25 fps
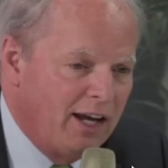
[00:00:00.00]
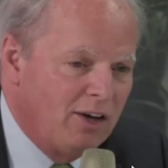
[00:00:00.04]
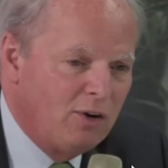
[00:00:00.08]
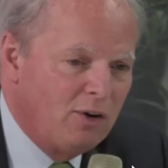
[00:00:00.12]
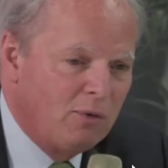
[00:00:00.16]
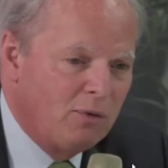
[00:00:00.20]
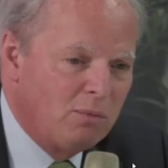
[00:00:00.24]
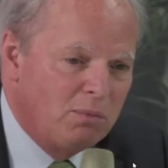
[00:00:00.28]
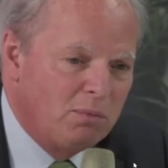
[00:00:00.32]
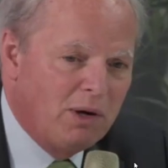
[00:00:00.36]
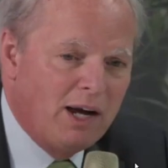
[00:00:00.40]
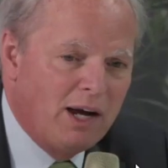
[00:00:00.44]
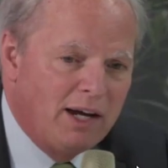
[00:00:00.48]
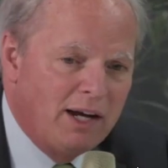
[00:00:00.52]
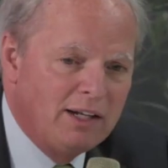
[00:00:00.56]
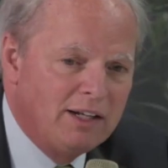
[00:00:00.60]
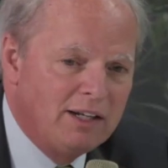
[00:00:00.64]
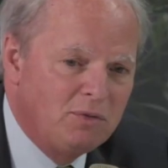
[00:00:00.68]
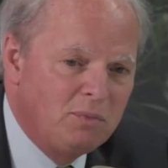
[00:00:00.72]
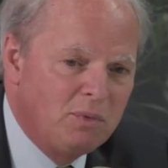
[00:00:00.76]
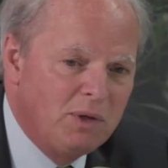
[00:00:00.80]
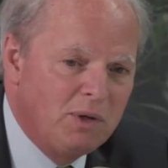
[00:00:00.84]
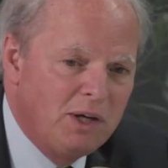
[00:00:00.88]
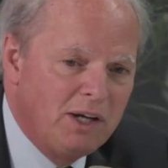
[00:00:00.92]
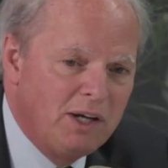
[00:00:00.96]
combined
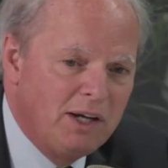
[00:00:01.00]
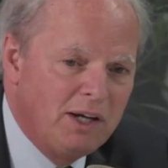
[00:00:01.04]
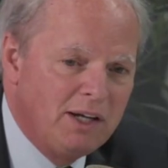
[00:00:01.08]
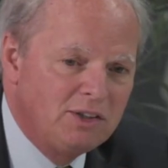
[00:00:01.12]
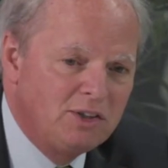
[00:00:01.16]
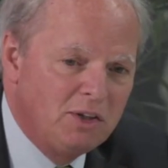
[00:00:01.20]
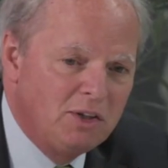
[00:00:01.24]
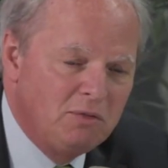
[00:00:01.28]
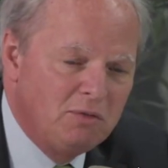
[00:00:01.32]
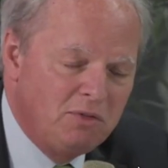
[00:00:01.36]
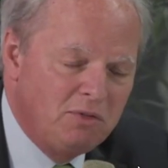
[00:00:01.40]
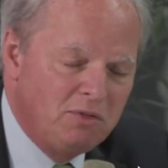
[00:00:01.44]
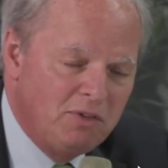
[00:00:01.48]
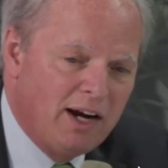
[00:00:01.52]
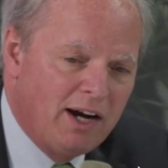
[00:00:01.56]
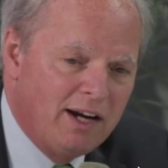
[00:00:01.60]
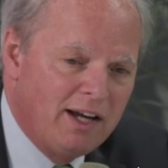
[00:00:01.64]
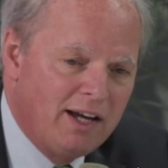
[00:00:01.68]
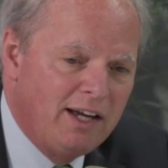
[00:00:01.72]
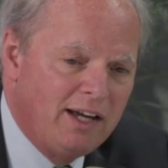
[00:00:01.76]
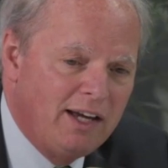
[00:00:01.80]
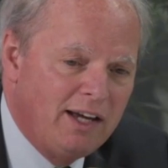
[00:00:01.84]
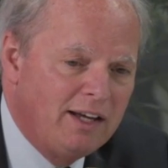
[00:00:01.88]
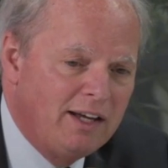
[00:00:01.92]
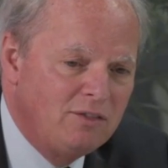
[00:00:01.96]
it with
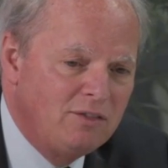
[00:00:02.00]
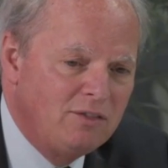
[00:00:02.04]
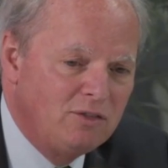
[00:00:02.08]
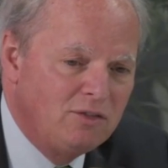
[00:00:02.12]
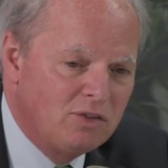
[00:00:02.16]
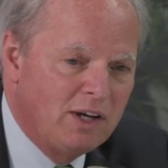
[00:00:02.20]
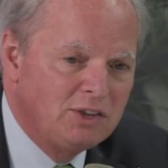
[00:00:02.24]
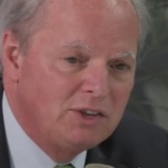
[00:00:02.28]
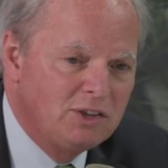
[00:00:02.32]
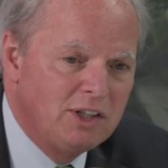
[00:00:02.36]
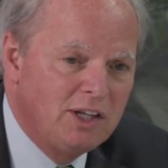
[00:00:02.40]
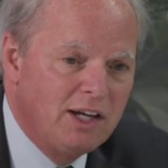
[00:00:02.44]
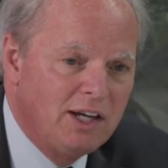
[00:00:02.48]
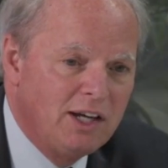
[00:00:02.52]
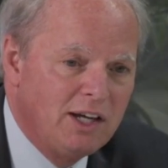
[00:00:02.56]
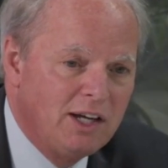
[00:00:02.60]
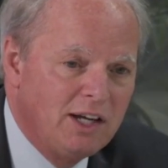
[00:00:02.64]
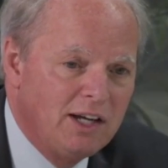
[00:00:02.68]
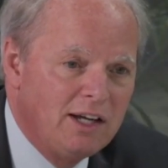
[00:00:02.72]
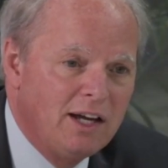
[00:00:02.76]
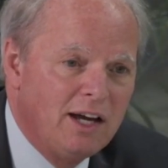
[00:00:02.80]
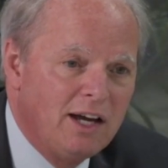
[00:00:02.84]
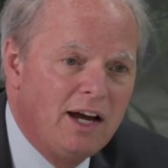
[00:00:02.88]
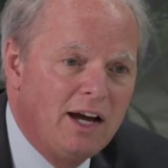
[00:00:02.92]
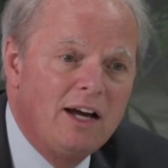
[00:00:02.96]
very
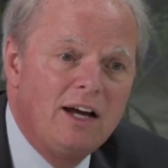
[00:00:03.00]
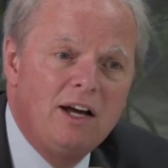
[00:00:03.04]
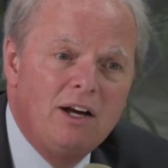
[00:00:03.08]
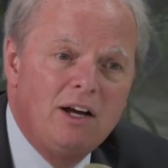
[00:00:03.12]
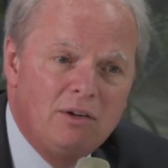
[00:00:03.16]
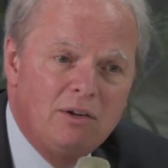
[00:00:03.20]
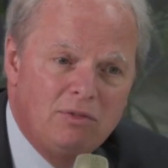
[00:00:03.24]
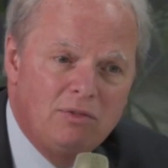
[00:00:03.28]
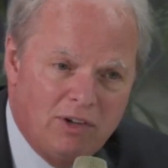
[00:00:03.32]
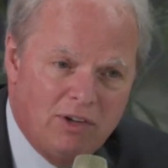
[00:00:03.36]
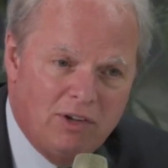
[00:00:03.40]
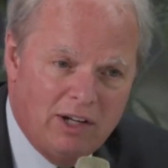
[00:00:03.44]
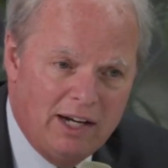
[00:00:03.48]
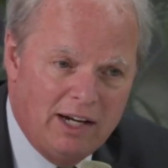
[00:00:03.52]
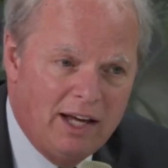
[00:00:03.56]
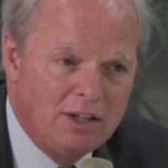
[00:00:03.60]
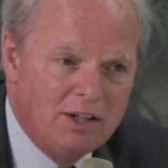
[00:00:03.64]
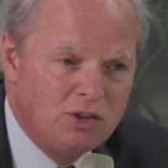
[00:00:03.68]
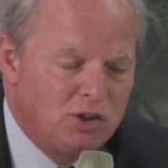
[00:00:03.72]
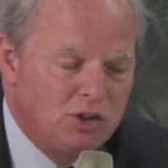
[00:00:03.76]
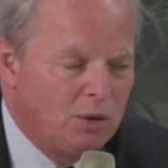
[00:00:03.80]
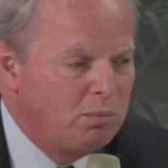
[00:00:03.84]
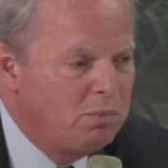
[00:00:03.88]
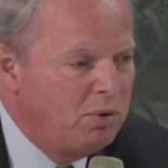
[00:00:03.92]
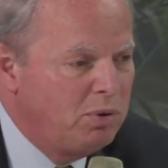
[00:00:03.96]
interesting
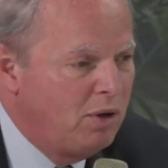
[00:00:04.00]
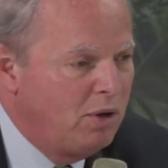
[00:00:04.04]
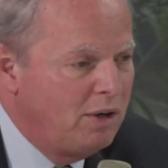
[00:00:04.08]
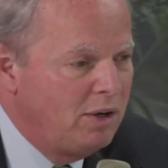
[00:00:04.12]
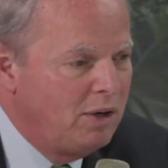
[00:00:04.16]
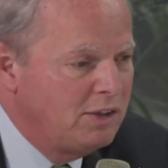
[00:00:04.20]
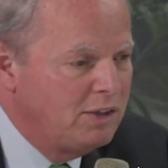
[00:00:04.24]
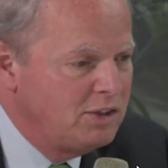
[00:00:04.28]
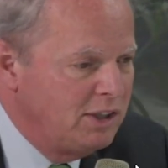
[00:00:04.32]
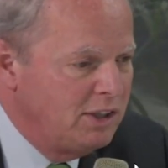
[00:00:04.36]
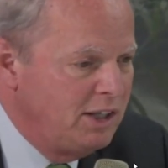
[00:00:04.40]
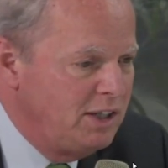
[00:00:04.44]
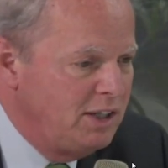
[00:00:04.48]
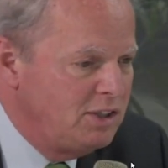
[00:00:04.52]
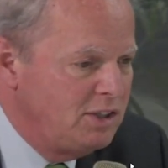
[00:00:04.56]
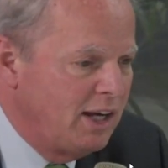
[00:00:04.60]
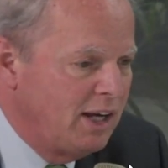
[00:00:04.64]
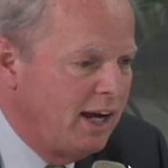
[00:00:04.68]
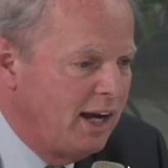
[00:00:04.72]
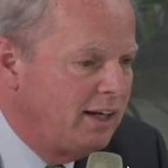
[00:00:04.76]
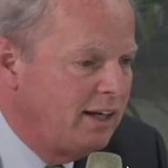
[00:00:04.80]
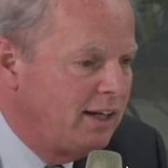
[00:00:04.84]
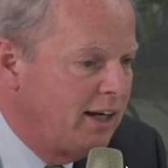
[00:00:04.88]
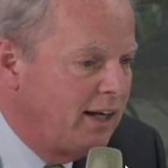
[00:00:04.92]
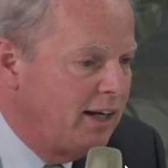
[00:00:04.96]
financial policies
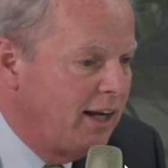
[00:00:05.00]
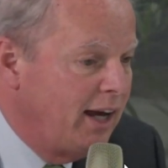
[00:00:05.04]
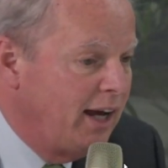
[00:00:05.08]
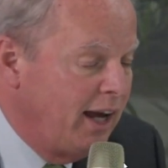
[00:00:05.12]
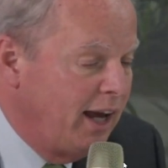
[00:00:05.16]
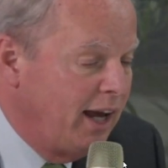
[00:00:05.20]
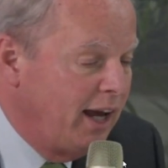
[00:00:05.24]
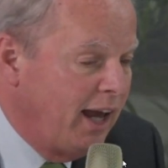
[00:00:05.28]
and